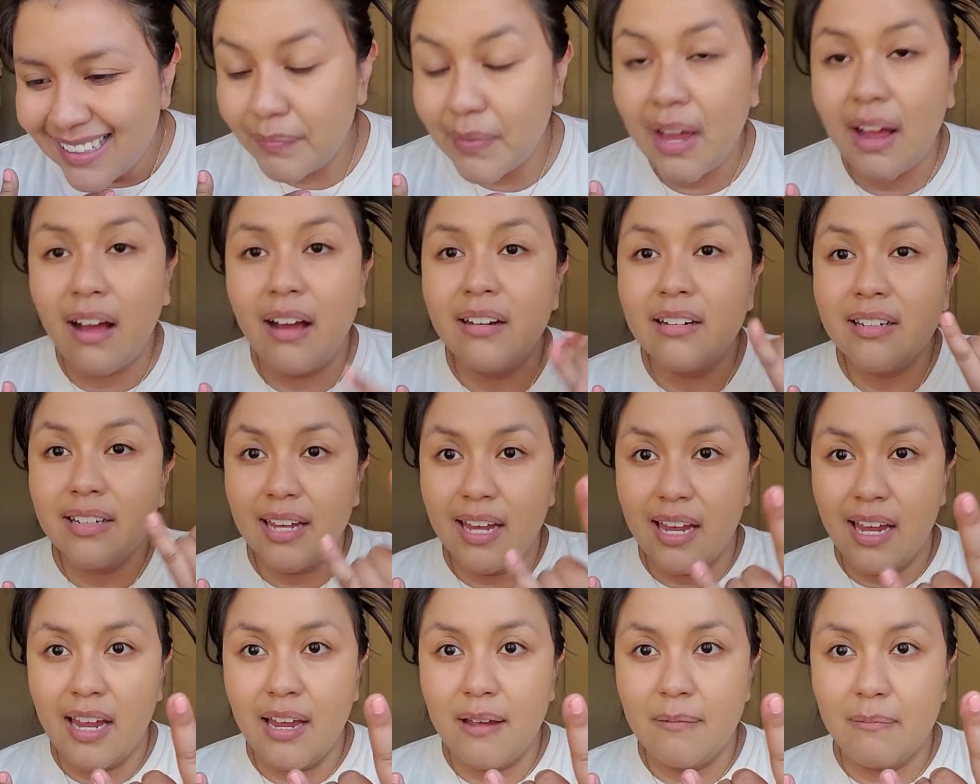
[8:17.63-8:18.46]
On
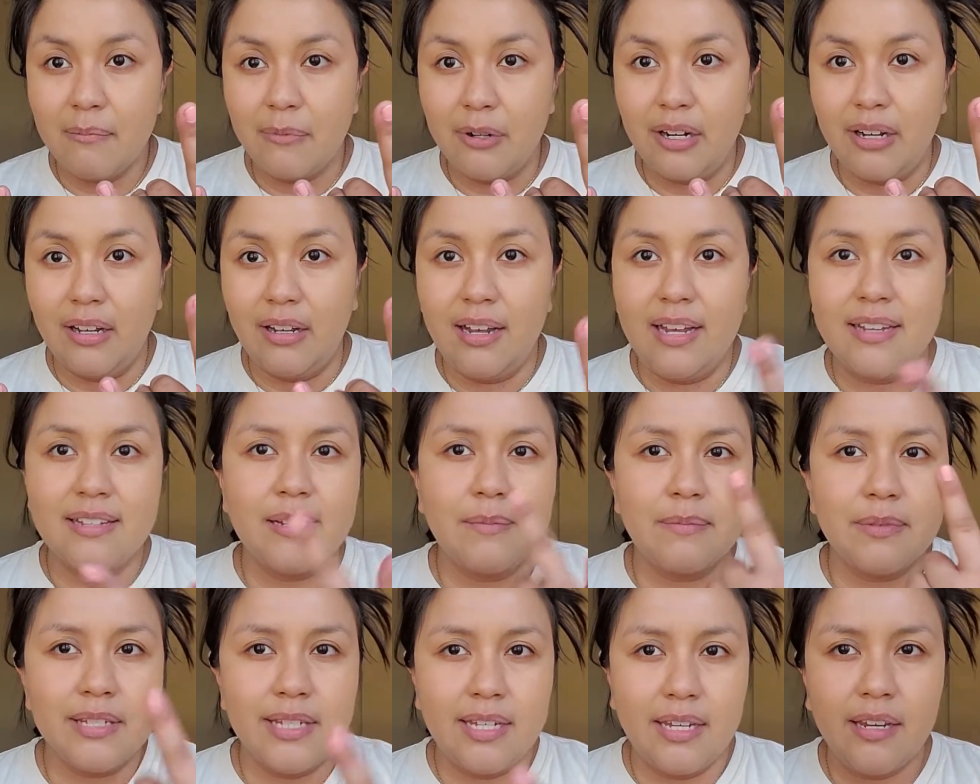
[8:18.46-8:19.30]
camera, as I'm
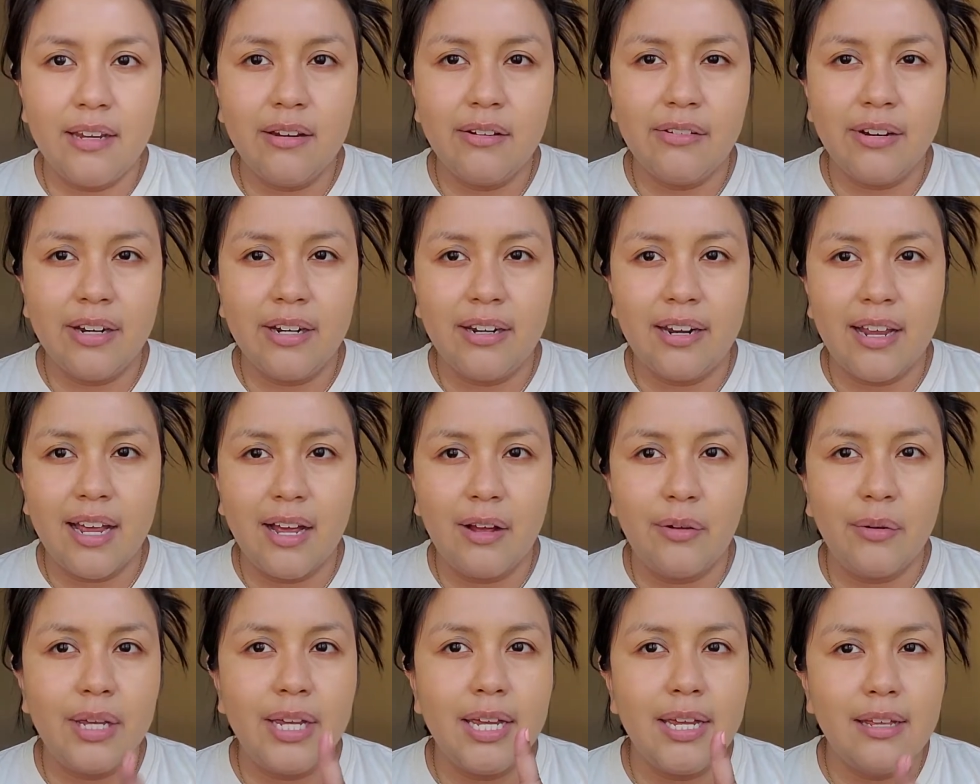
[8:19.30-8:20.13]
seeing it right
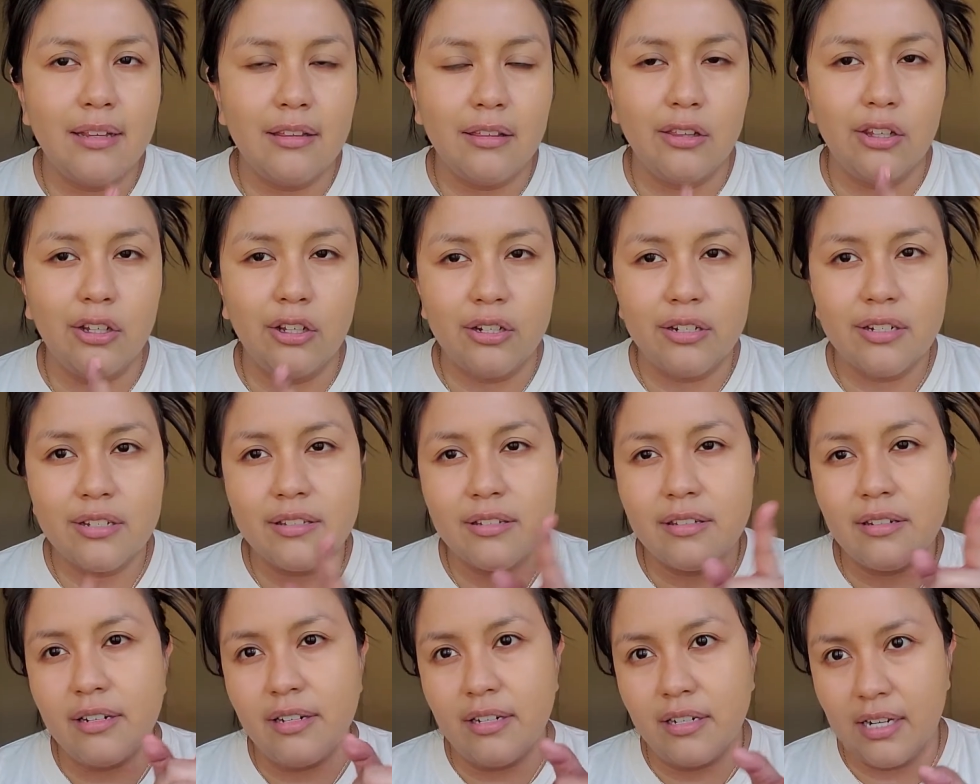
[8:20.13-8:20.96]
now, it looks
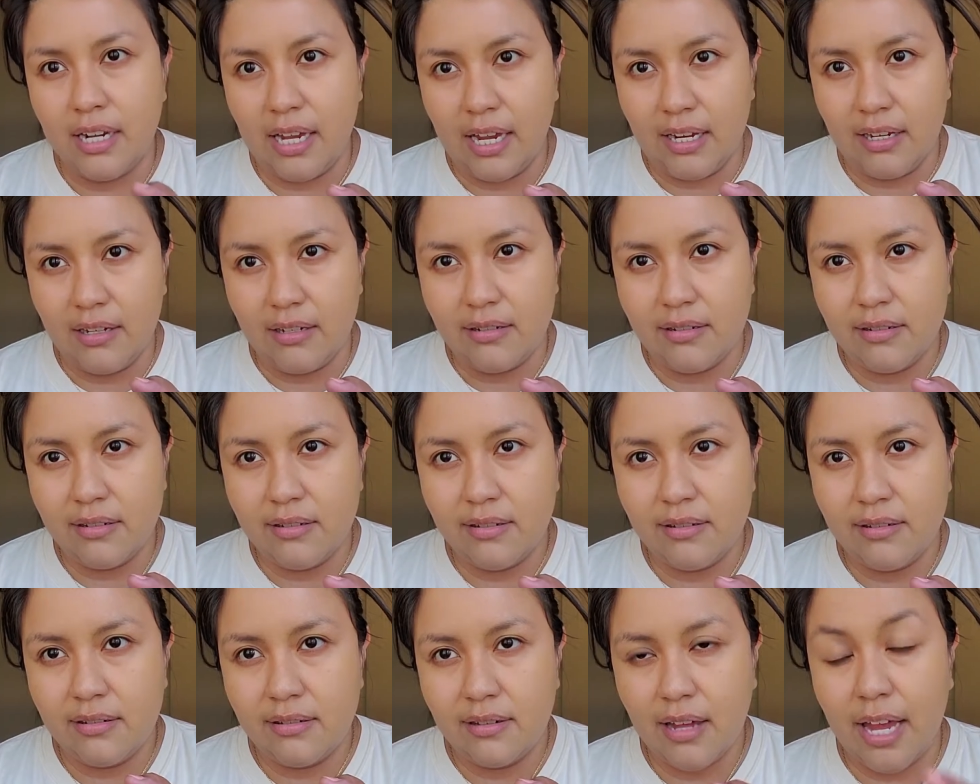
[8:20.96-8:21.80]
nice.